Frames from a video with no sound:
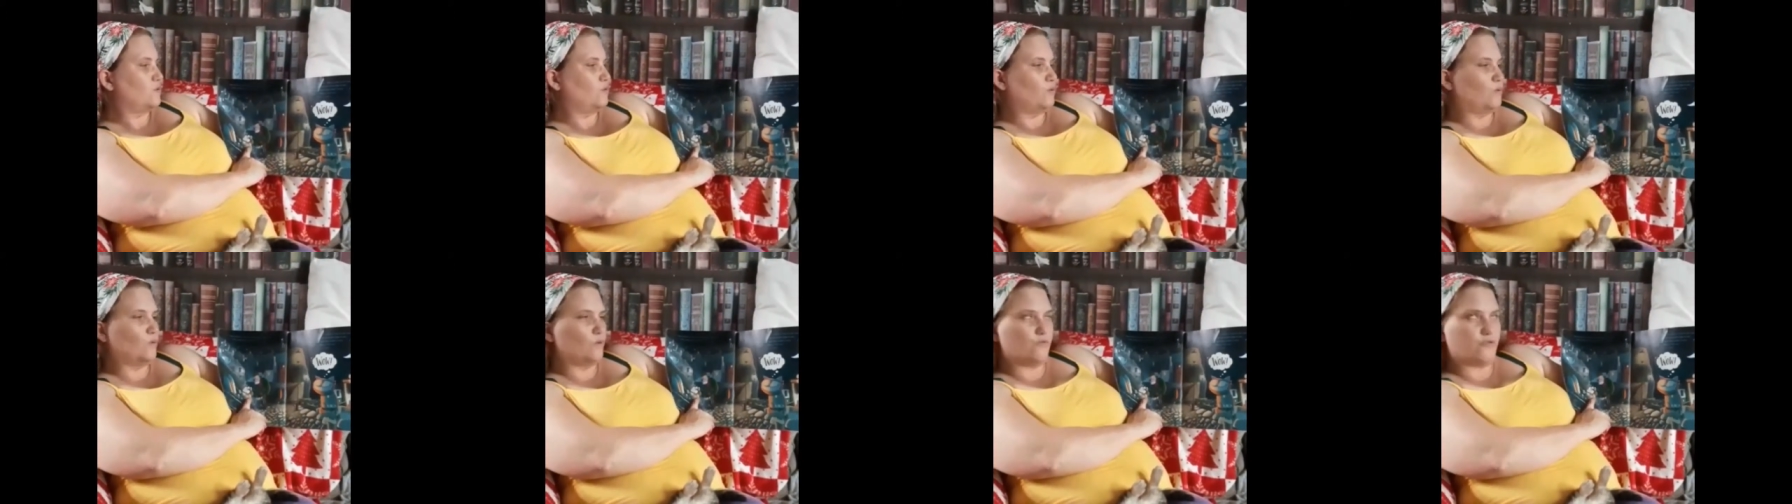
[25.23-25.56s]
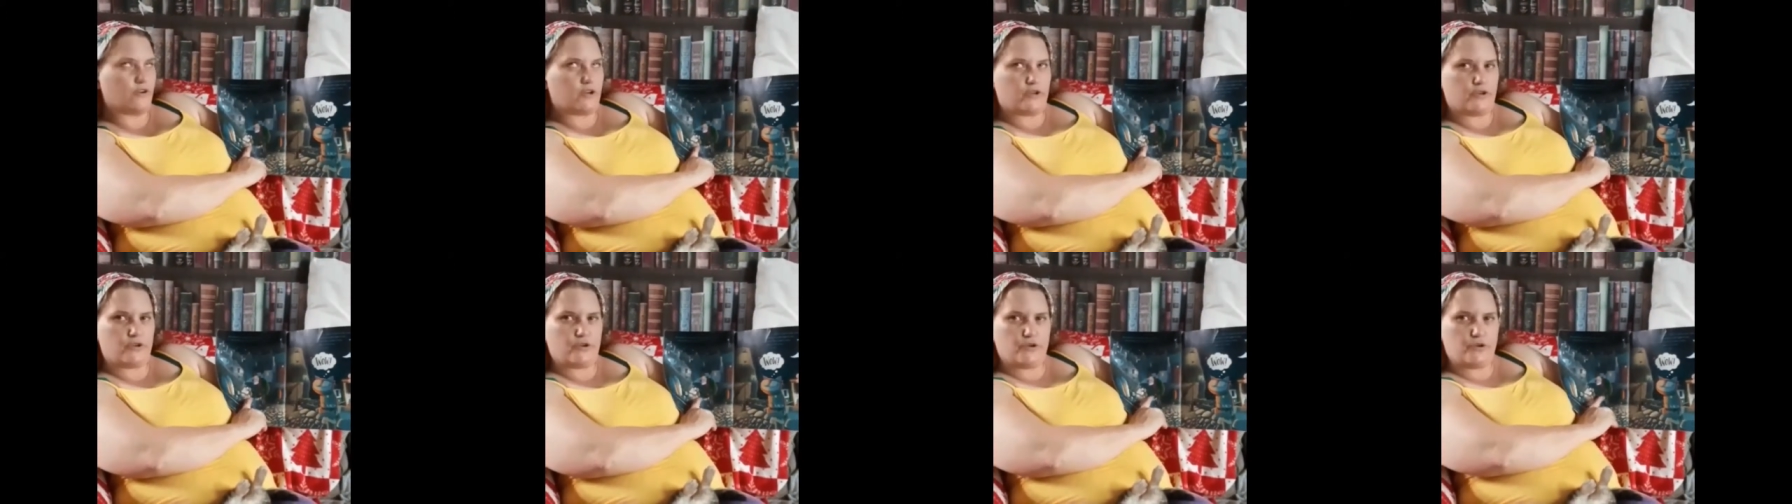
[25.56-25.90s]

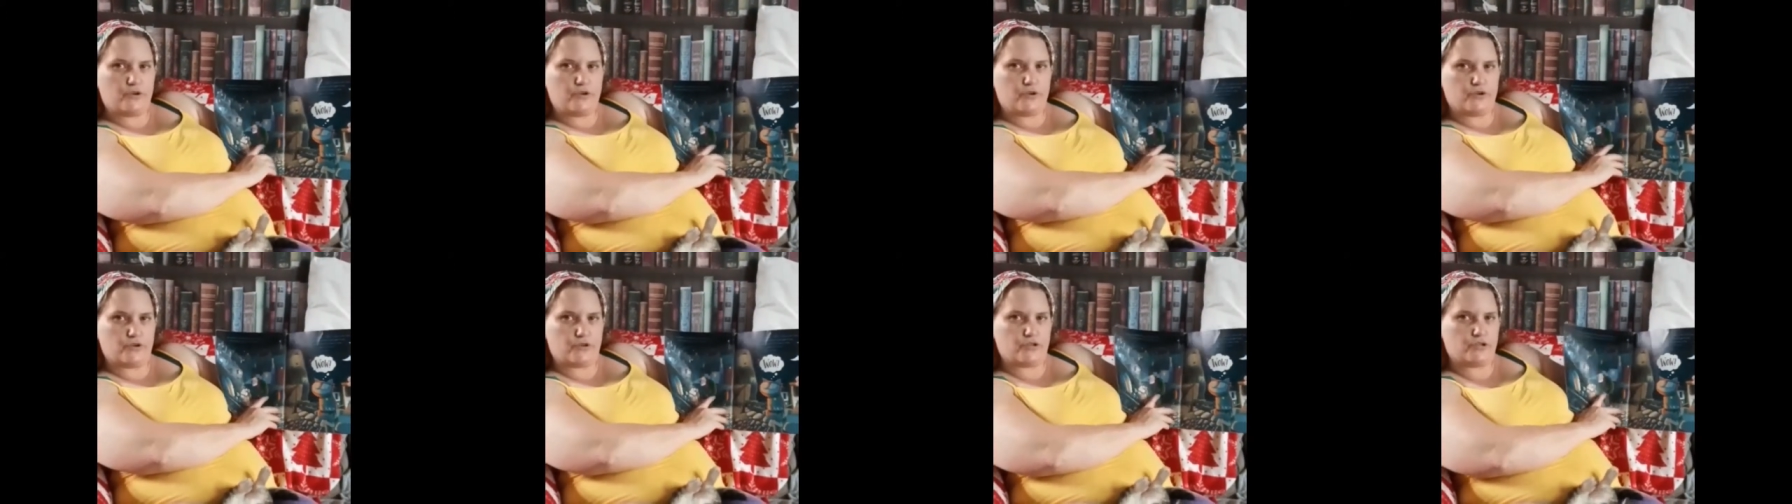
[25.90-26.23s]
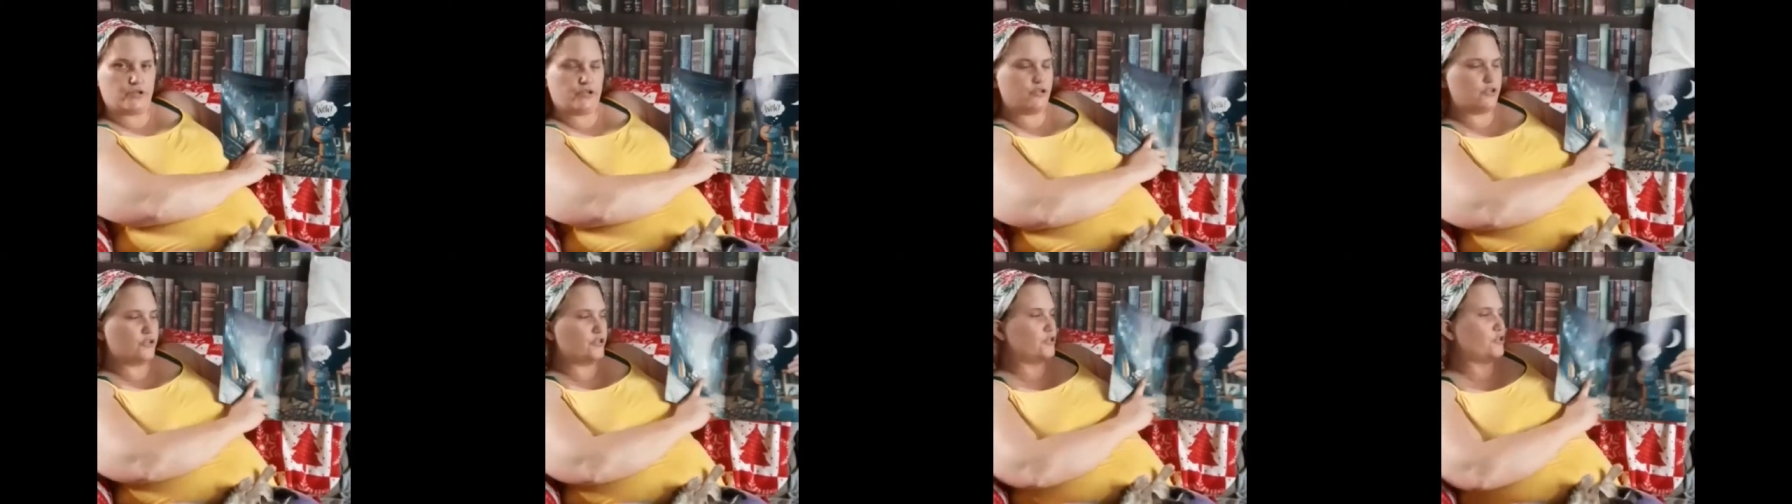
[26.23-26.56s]
overheard
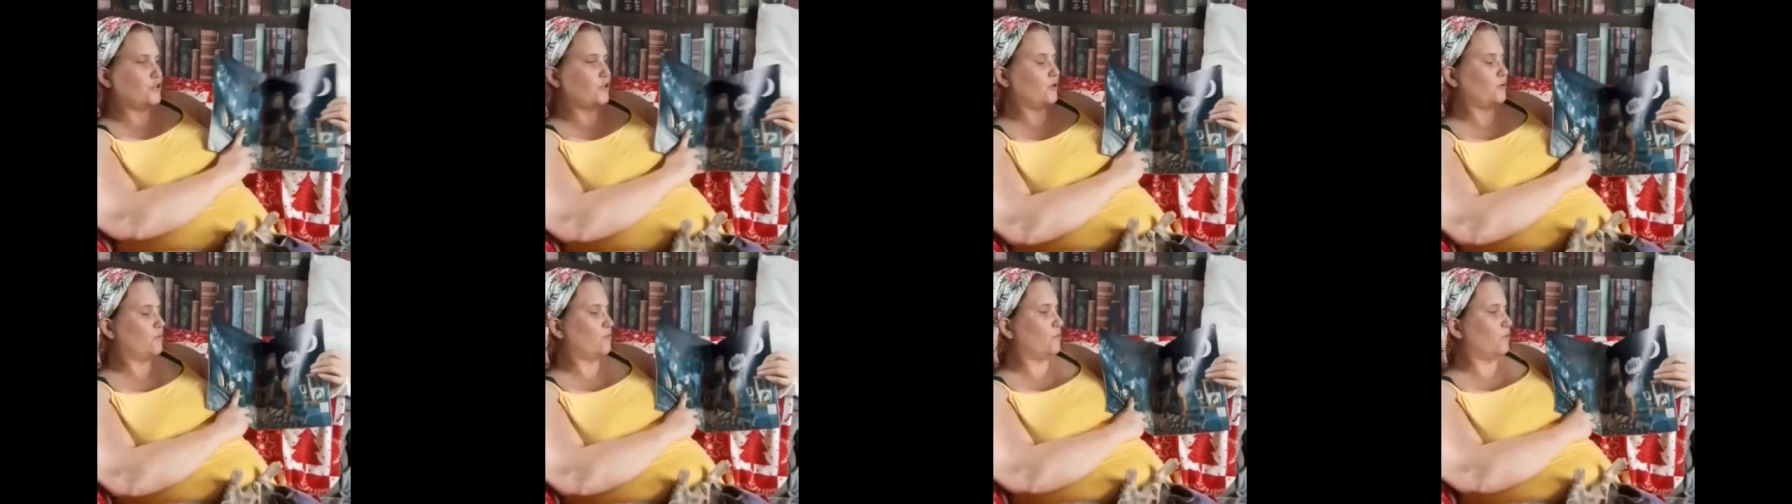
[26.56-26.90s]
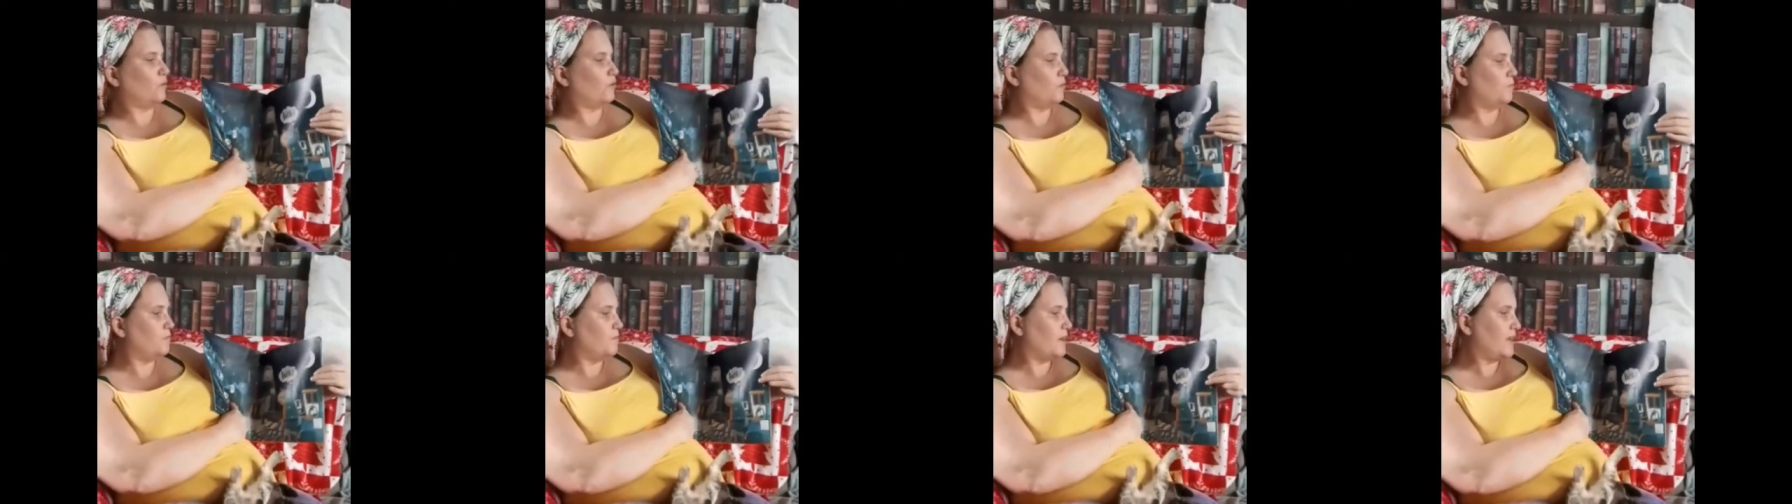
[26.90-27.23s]
two
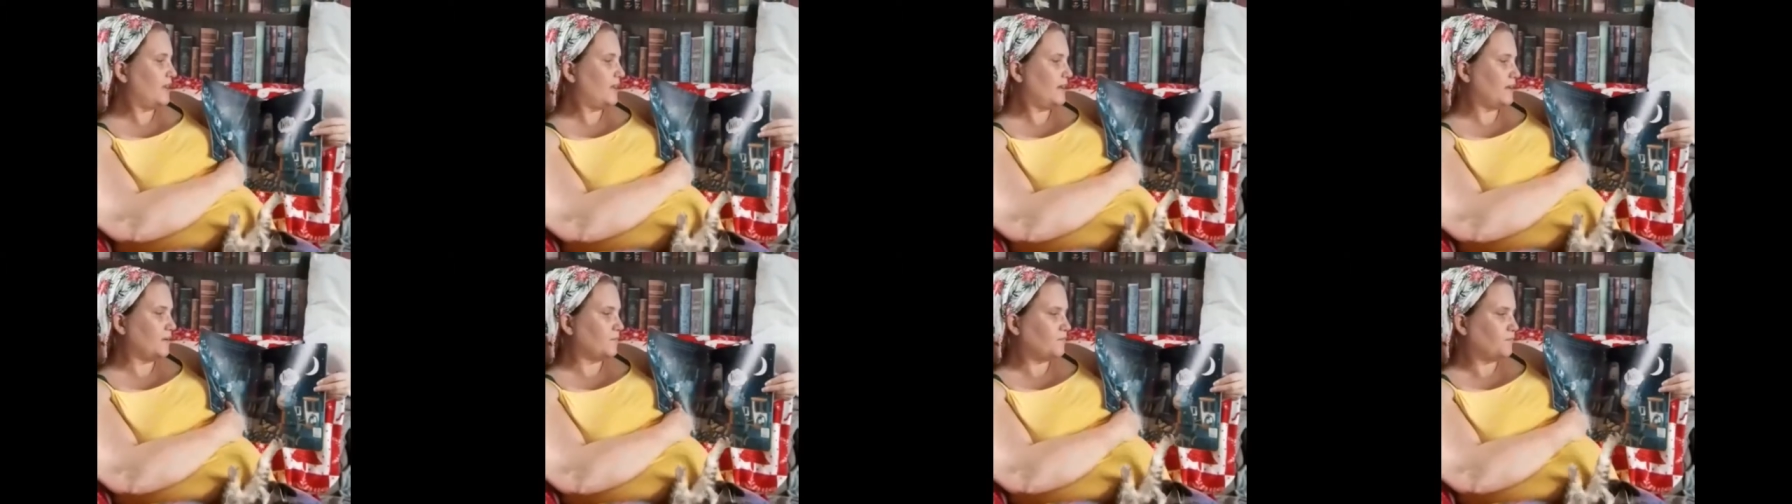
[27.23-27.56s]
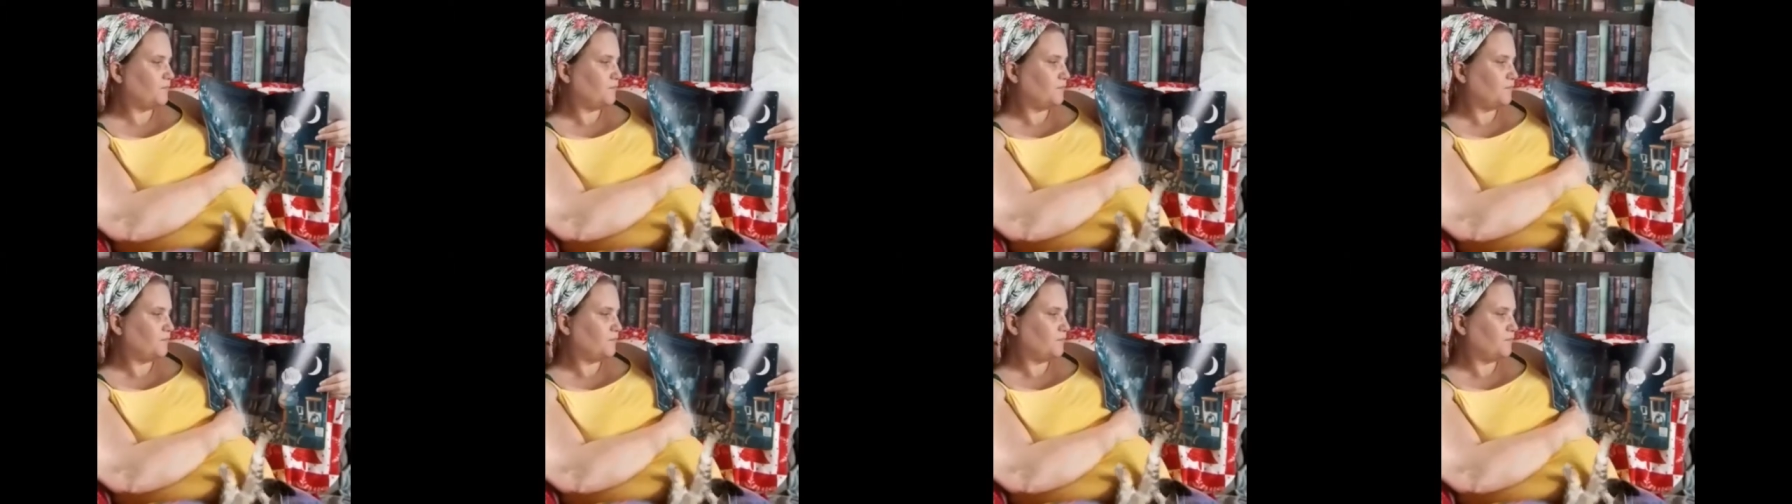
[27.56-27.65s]
old men.